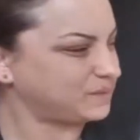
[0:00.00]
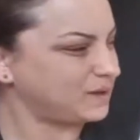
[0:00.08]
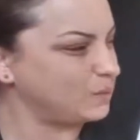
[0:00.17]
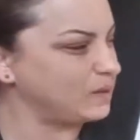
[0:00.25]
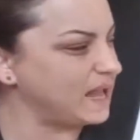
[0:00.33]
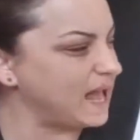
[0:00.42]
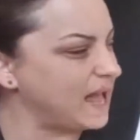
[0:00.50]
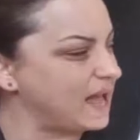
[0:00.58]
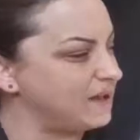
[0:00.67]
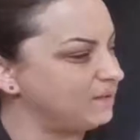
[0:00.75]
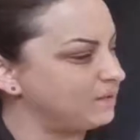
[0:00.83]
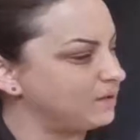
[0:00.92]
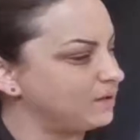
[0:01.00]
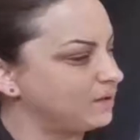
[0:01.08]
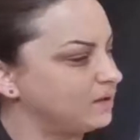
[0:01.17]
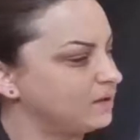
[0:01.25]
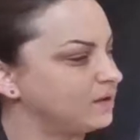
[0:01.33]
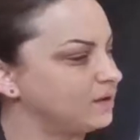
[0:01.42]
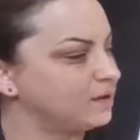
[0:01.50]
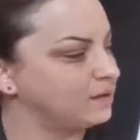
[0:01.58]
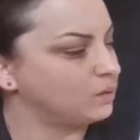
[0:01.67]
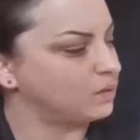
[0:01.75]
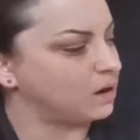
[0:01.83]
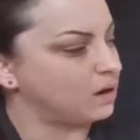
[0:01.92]
we have
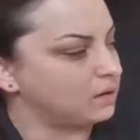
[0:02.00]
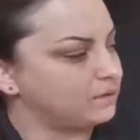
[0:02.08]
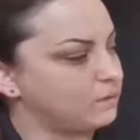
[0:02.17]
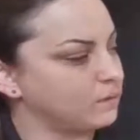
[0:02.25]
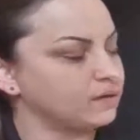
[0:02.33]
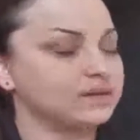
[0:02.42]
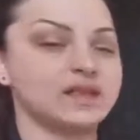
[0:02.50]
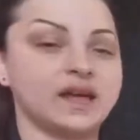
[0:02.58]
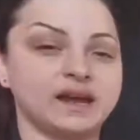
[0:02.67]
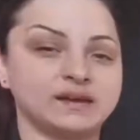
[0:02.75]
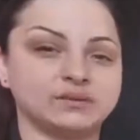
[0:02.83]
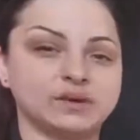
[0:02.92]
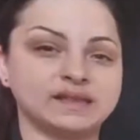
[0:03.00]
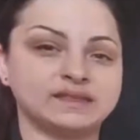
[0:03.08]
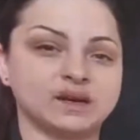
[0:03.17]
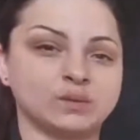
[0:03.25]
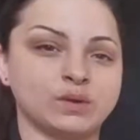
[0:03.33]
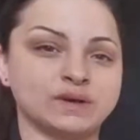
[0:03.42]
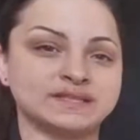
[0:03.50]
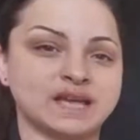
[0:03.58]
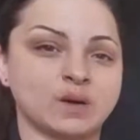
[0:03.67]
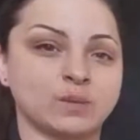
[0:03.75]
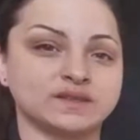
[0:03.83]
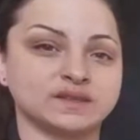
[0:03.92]
our fourth line right there. What was
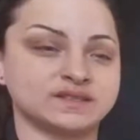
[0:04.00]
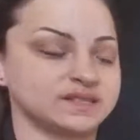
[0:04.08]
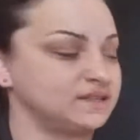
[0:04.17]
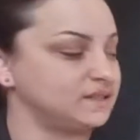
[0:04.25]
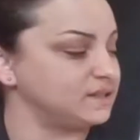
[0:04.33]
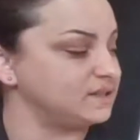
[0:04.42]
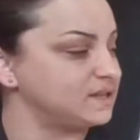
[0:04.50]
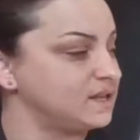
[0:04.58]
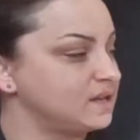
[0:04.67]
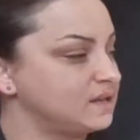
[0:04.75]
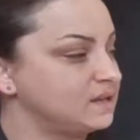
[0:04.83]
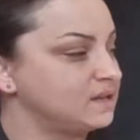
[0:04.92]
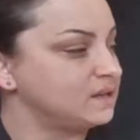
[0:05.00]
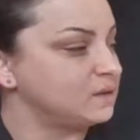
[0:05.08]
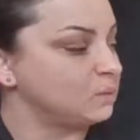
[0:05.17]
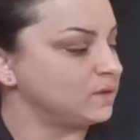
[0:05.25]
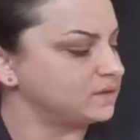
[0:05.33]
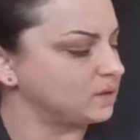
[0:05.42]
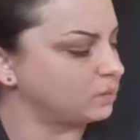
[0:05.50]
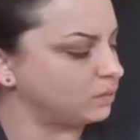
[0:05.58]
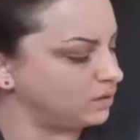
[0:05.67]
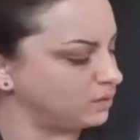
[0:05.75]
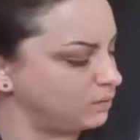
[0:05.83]
that? What's our sentence? What's our word?